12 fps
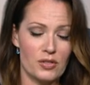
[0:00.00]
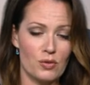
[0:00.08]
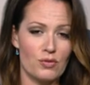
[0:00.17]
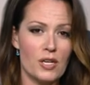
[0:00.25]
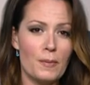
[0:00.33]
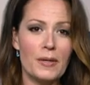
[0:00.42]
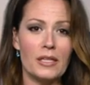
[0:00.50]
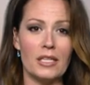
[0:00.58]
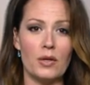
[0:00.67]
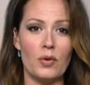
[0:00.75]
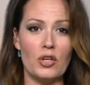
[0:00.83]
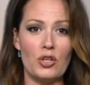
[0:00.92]
So typically
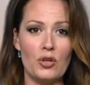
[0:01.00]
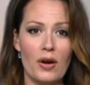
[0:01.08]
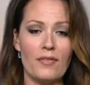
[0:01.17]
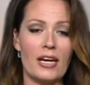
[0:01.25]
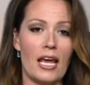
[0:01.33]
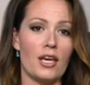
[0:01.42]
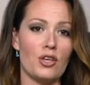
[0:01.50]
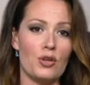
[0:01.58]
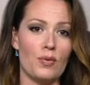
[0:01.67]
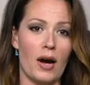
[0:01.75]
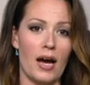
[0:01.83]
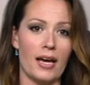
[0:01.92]
when you have an
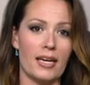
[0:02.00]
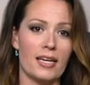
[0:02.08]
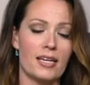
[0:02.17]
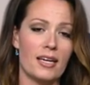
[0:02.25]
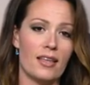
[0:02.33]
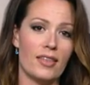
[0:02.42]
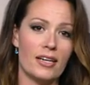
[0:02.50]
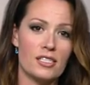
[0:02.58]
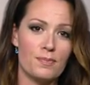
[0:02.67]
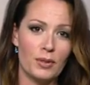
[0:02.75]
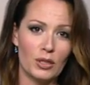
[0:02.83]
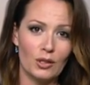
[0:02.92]
AQI that is
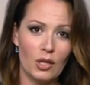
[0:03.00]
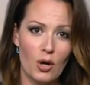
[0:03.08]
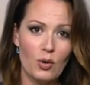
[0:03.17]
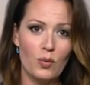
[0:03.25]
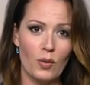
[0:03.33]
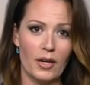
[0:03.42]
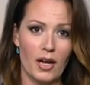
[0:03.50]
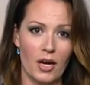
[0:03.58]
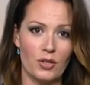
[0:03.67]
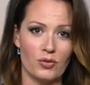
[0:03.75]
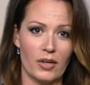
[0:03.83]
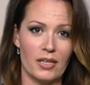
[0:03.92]
below
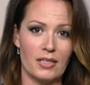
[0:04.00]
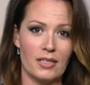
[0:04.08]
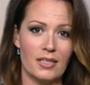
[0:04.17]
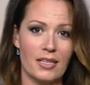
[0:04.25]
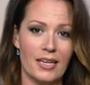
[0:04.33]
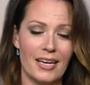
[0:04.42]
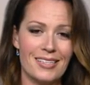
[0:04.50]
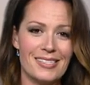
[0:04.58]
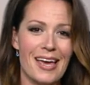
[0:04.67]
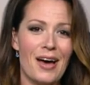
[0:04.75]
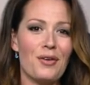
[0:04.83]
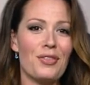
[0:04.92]
100, it's
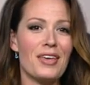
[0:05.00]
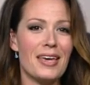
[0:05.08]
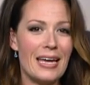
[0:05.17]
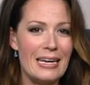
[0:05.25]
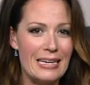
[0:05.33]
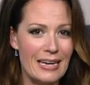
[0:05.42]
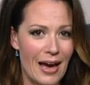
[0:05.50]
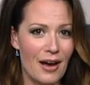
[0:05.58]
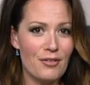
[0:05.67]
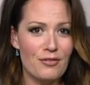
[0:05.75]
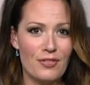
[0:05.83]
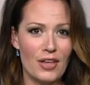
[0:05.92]
healthy
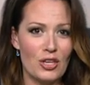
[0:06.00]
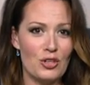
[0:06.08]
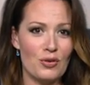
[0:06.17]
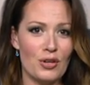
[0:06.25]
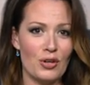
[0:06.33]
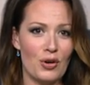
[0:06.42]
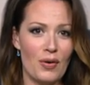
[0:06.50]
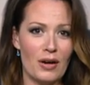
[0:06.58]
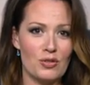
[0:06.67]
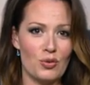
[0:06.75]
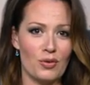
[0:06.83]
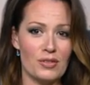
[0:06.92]
enough that you can go
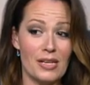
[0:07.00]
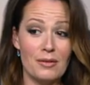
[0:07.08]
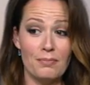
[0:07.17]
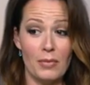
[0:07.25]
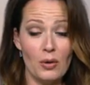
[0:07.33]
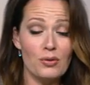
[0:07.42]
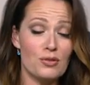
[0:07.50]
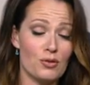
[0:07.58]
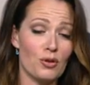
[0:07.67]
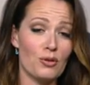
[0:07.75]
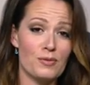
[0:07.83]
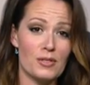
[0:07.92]
outdoors, and most
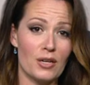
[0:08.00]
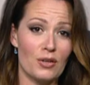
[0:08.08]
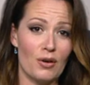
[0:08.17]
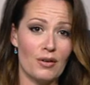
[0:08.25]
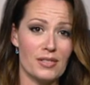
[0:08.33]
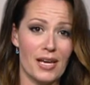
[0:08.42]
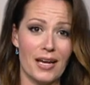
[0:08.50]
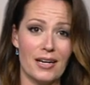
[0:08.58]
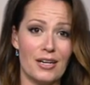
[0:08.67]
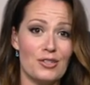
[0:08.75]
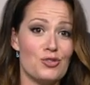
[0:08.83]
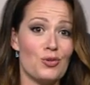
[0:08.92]
groups can go outside and
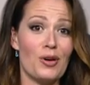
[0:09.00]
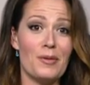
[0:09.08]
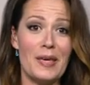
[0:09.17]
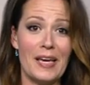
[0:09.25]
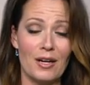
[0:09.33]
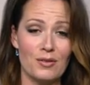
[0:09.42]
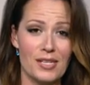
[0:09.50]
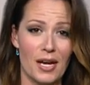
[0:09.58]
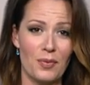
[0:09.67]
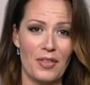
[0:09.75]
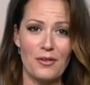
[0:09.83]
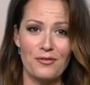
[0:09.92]
enjoy being outside
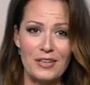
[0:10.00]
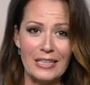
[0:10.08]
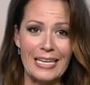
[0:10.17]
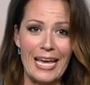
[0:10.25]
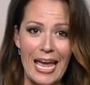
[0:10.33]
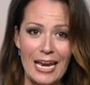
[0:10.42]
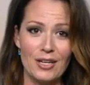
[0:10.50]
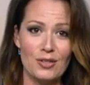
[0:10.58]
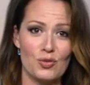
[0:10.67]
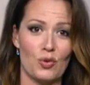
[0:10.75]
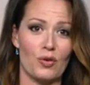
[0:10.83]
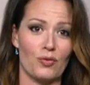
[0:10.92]
without feeling any
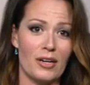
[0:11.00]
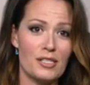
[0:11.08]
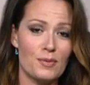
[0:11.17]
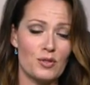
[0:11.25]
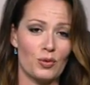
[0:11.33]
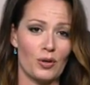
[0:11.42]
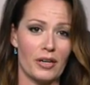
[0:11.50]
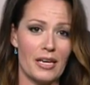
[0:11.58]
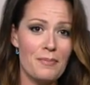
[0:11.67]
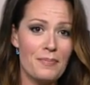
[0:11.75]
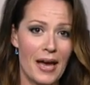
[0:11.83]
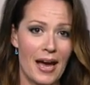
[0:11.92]
sort of respiratory
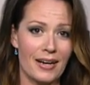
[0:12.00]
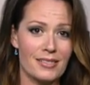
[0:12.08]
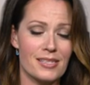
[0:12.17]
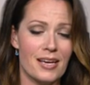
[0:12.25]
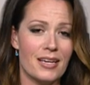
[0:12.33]
impacts.